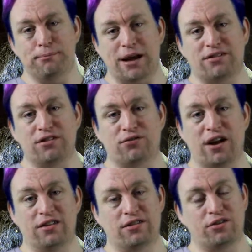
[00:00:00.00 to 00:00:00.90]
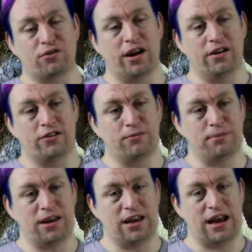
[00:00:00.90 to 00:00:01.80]
Max's friends are trying to
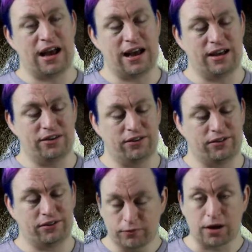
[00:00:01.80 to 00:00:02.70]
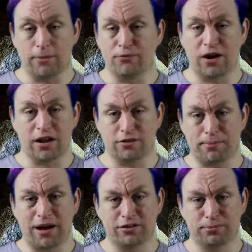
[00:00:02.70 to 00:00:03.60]
be as comforting as
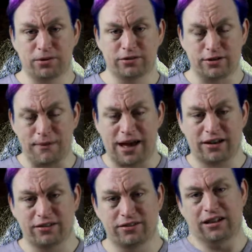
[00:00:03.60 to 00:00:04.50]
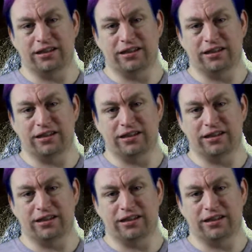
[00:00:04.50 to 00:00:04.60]
possible to Max,